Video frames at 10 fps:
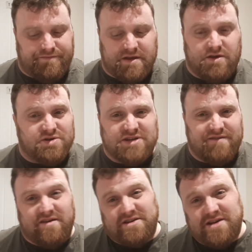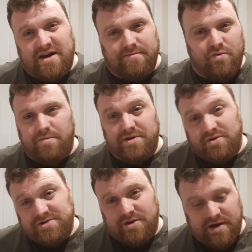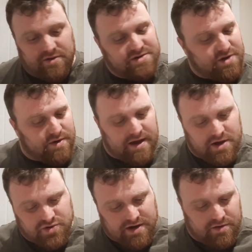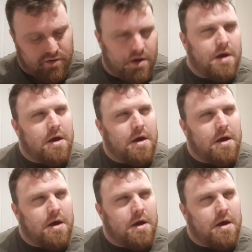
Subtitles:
you're saving a ton more, but you're still getting a Dreadnought.